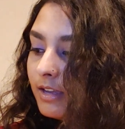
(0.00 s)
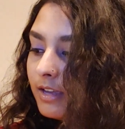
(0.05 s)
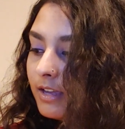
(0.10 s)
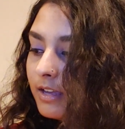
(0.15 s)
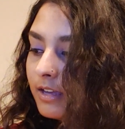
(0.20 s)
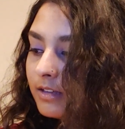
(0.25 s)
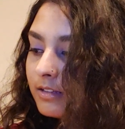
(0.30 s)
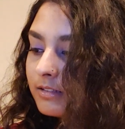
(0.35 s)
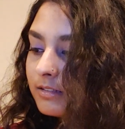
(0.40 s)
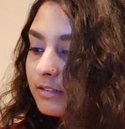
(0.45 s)

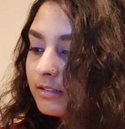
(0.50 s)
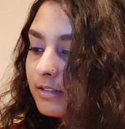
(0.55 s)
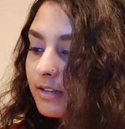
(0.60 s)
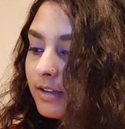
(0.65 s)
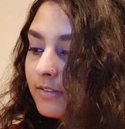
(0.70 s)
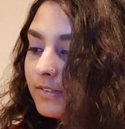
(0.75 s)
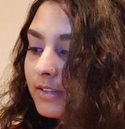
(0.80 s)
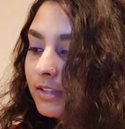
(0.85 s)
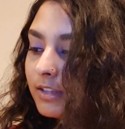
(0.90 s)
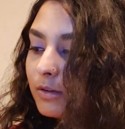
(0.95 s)
And
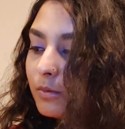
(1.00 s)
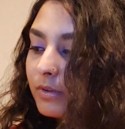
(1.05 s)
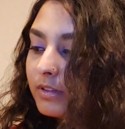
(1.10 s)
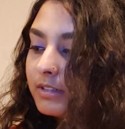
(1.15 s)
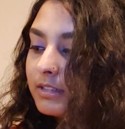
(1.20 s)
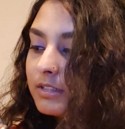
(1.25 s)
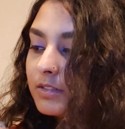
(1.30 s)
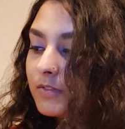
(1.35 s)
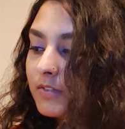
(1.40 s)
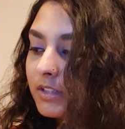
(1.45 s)
I feel like when
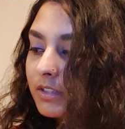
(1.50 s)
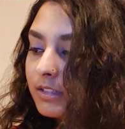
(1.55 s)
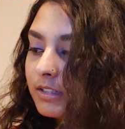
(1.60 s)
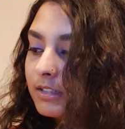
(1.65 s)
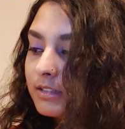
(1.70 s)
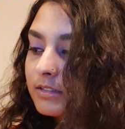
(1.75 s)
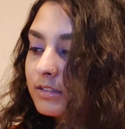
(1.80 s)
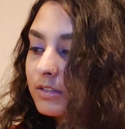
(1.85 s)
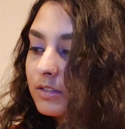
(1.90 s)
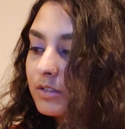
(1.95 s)
these
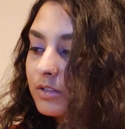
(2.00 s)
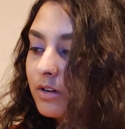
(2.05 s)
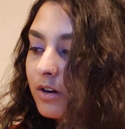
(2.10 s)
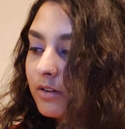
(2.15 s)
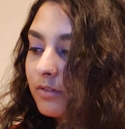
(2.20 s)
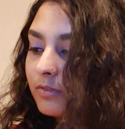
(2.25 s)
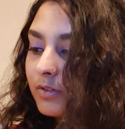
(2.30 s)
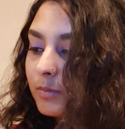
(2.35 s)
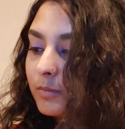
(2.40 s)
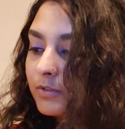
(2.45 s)
feelings
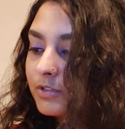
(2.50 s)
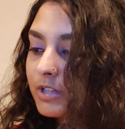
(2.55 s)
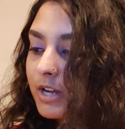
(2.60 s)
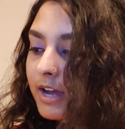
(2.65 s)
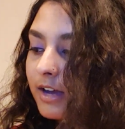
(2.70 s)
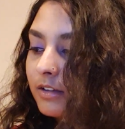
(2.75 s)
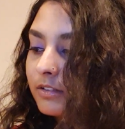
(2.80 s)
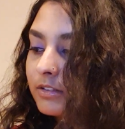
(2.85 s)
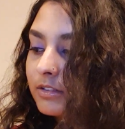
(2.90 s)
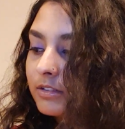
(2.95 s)
start from
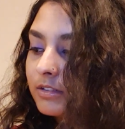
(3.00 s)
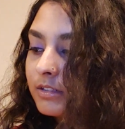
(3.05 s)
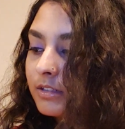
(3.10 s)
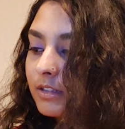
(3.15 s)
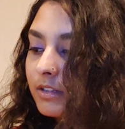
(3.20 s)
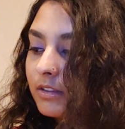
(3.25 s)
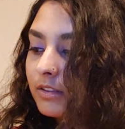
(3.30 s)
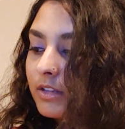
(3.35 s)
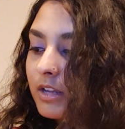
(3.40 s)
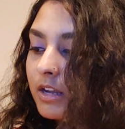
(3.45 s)

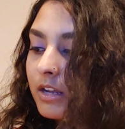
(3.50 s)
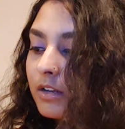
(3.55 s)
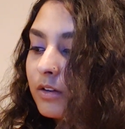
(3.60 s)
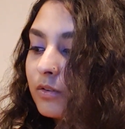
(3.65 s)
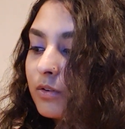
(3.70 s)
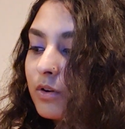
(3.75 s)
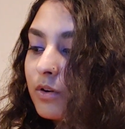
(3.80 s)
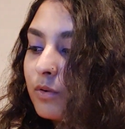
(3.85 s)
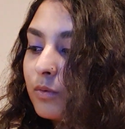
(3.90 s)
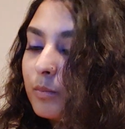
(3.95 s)
childhood, they
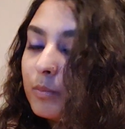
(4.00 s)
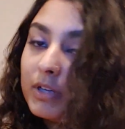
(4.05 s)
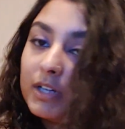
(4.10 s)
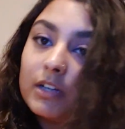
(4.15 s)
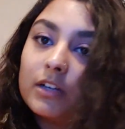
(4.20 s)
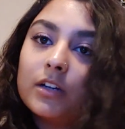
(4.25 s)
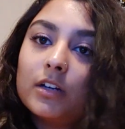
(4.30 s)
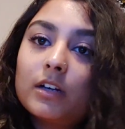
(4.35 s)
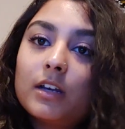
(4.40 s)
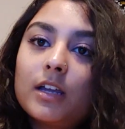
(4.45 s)
grow
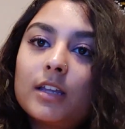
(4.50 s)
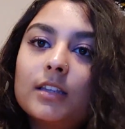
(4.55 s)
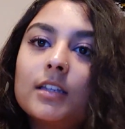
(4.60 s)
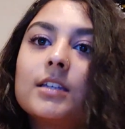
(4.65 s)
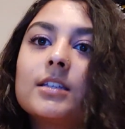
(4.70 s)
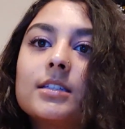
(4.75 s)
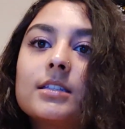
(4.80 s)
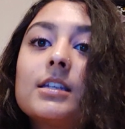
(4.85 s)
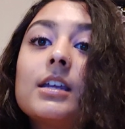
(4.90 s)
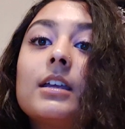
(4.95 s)
bigger and they
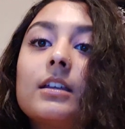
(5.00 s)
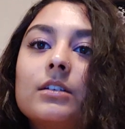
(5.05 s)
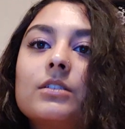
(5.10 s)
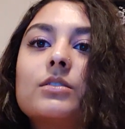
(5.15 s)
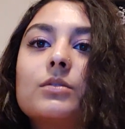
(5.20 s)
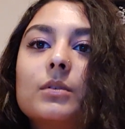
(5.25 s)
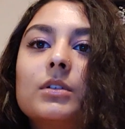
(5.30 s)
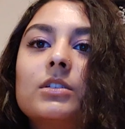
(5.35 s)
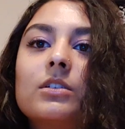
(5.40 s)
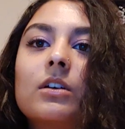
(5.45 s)
stay
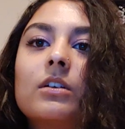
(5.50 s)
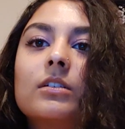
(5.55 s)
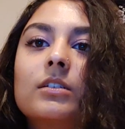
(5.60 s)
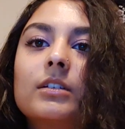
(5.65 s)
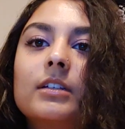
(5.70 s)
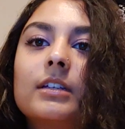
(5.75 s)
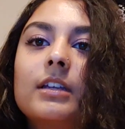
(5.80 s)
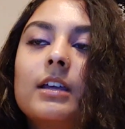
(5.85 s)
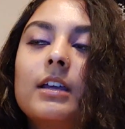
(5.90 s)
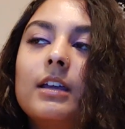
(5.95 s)
into
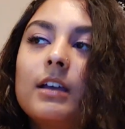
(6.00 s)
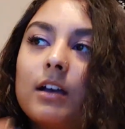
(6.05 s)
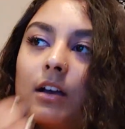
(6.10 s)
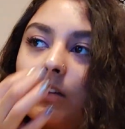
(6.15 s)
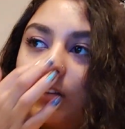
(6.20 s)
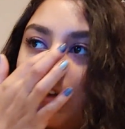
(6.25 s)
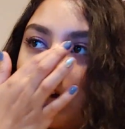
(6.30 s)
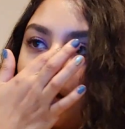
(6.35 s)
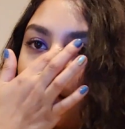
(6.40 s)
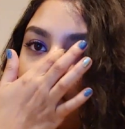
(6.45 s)
adulthood. A
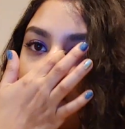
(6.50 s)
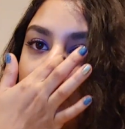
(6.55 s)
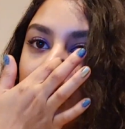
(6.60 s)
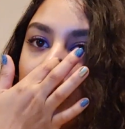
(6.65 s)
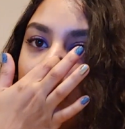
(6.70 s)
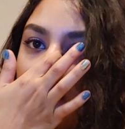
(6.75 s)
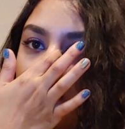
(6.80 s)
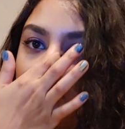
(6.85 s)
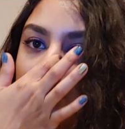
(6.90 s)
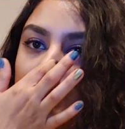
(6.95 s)
lot of
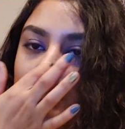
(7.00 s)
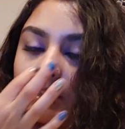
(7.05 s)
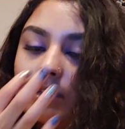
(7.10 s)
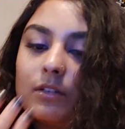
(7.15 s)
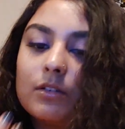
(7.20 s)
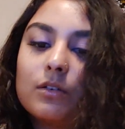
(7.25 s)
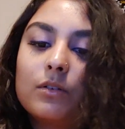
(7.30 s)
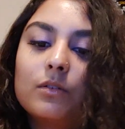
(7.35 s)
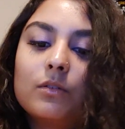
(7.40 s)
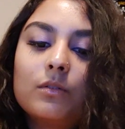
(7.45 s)
times,
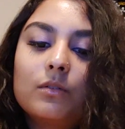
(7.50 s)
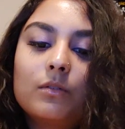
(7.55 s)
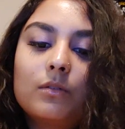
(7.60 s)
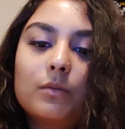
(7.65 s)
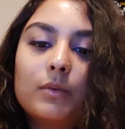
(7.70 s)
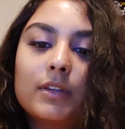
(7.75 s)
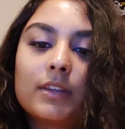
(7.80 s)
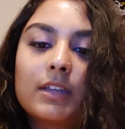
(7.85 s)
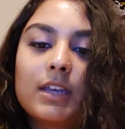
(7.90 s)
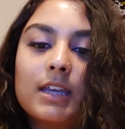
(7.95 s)

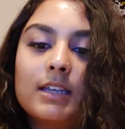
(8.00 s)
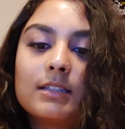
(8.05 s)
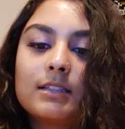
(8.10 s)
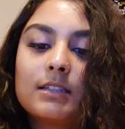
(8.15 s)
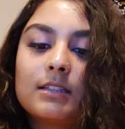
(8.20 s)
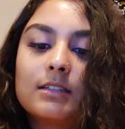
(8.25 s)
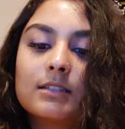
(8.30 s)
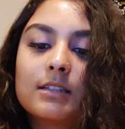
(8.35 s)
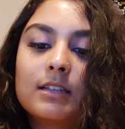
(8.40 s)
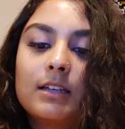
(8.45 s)
with
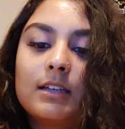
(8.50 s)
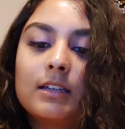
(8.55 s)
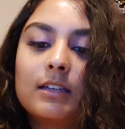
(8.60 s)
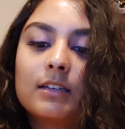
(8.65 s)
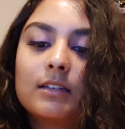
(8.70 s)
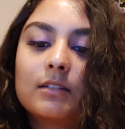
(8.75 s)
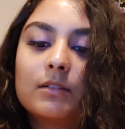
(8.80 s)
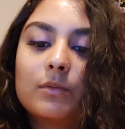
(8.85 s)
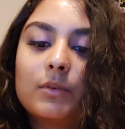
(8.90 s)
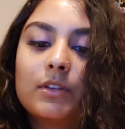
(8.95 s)
cases
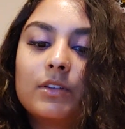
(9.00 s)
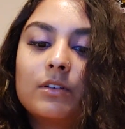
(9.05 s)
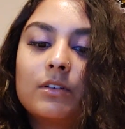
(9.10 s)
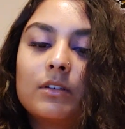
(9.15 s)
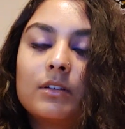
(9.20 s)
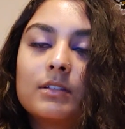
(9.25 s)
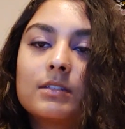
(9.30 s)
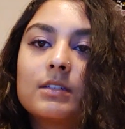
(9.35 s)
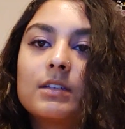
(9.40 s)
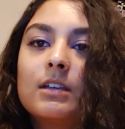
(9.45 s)
like whether
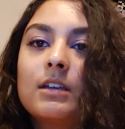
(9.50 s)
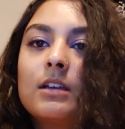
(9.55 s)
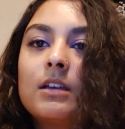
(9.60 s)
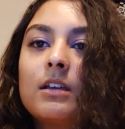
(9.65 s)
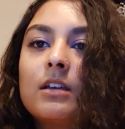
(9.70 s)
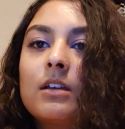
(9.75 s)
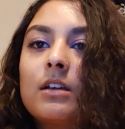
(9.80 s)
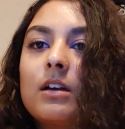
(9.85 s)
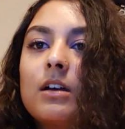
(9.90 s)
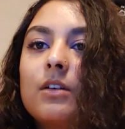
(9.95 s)
it's
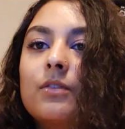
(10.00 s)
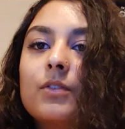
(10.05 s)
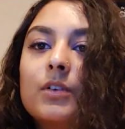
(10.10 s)
a